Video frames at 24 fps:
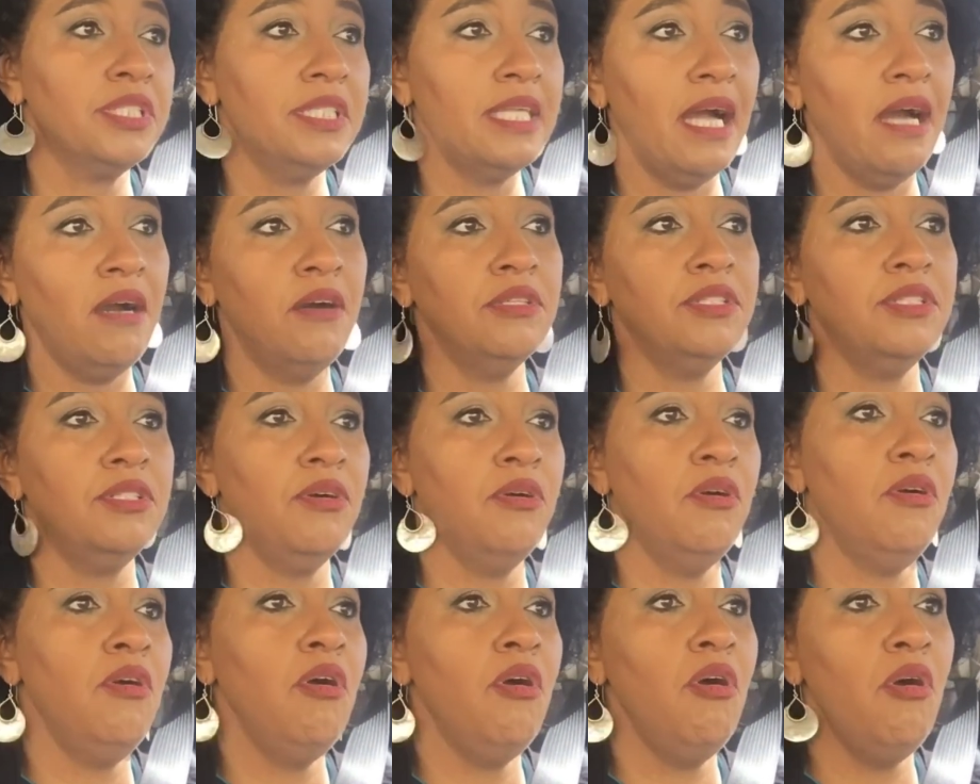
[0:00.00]
out.
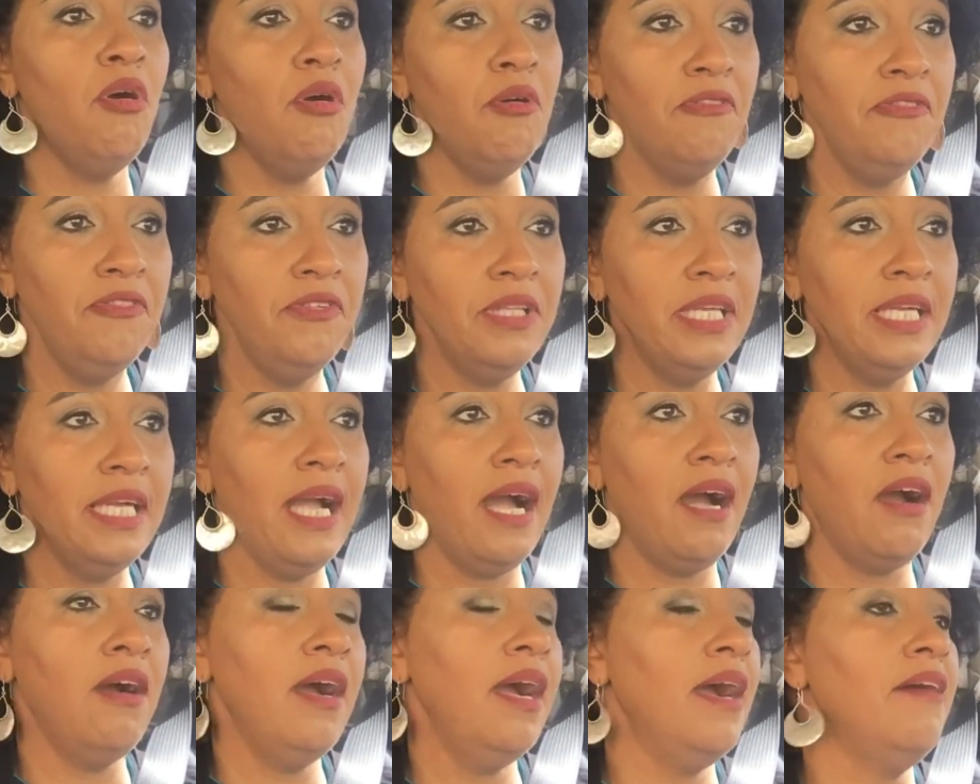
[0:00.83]
So hopefully
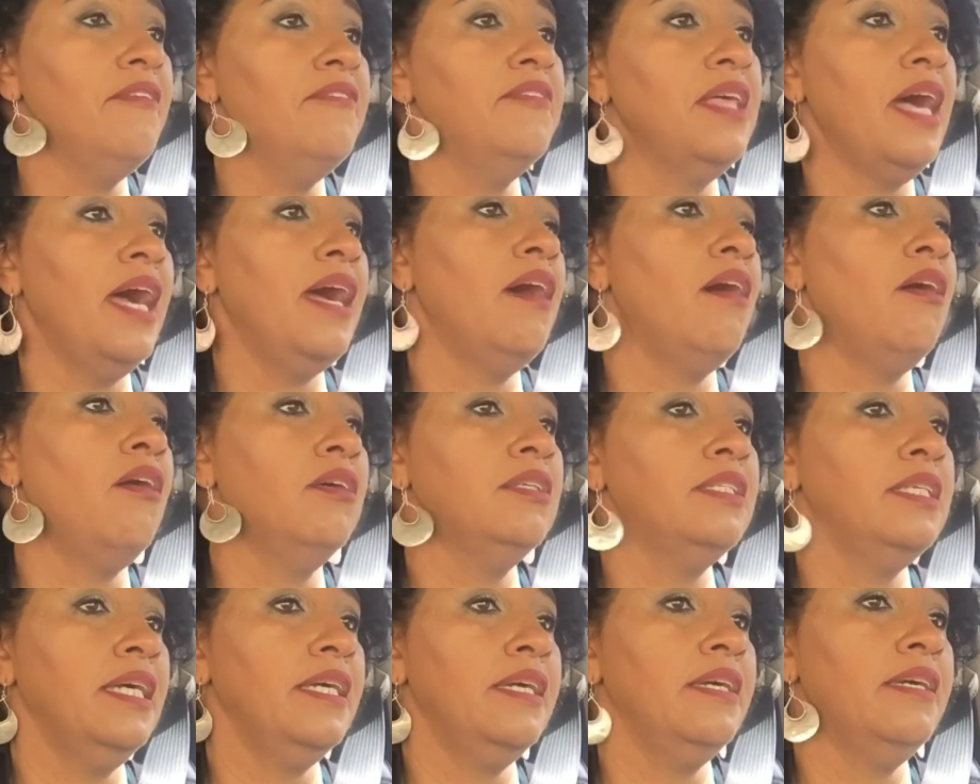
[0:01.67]
I'll have that all
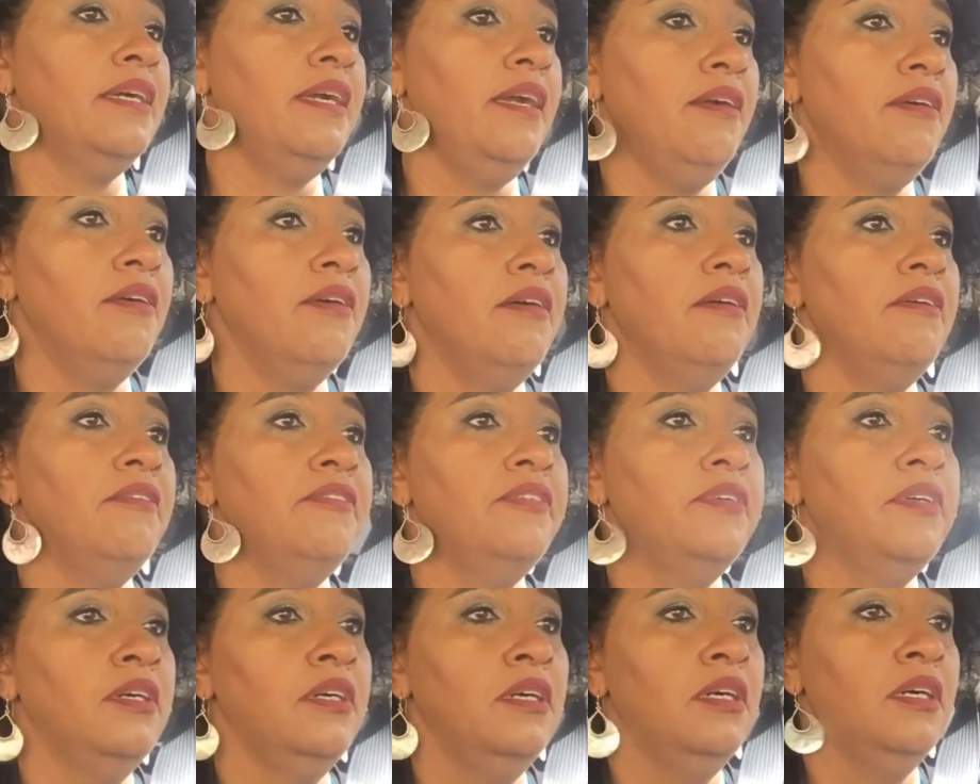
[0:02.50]
taken care of.
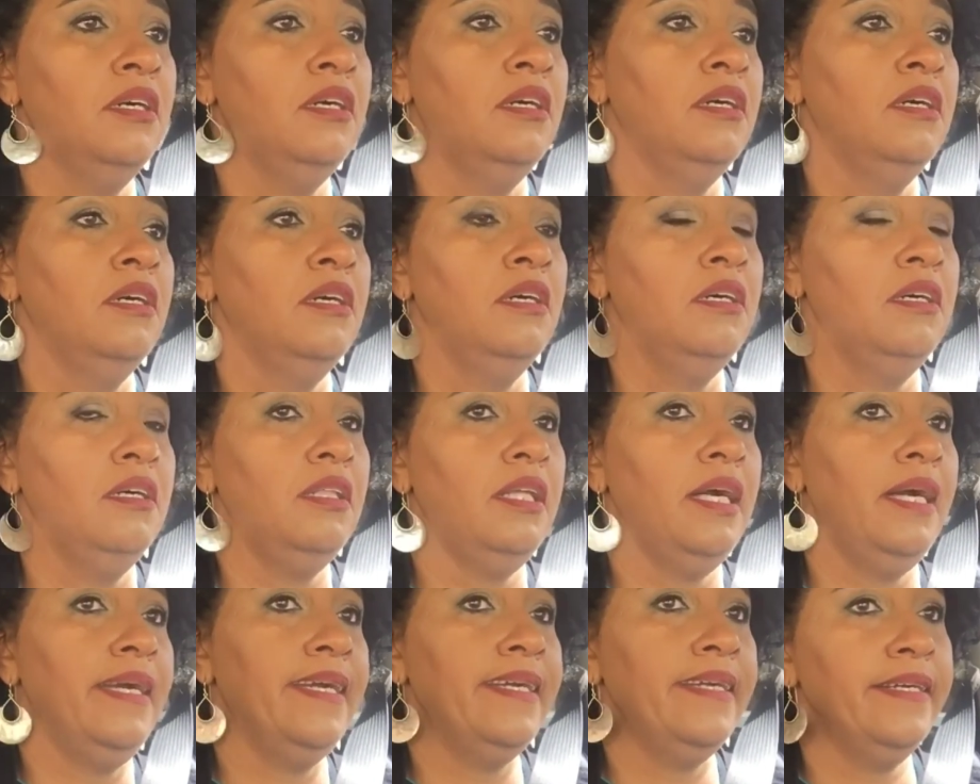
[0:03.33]

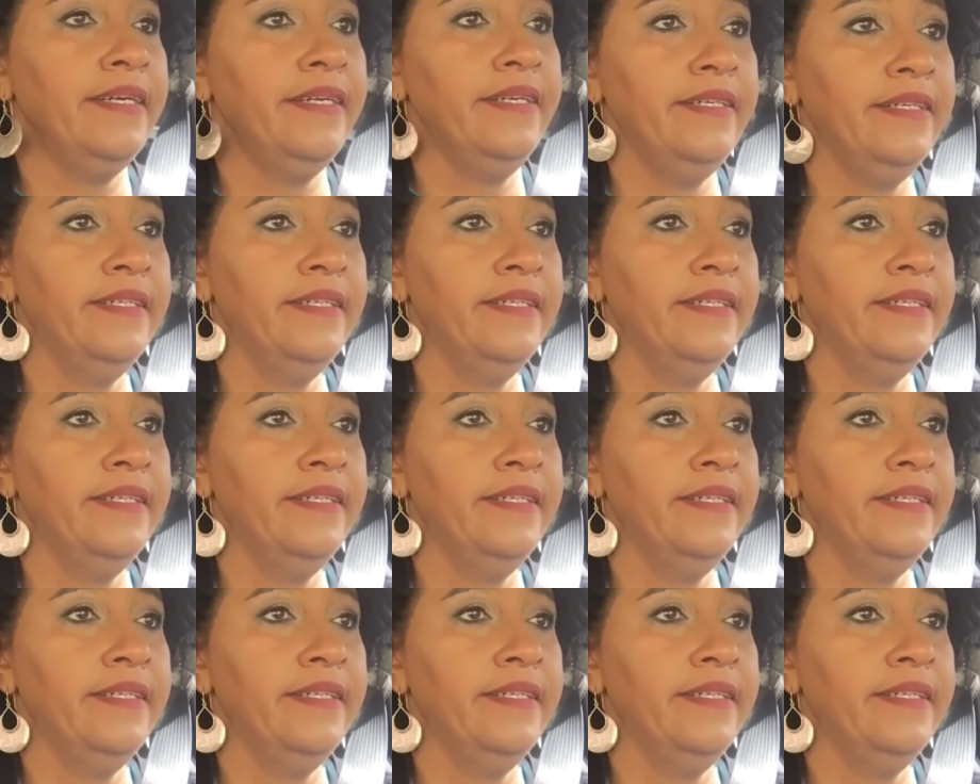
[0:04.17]
Like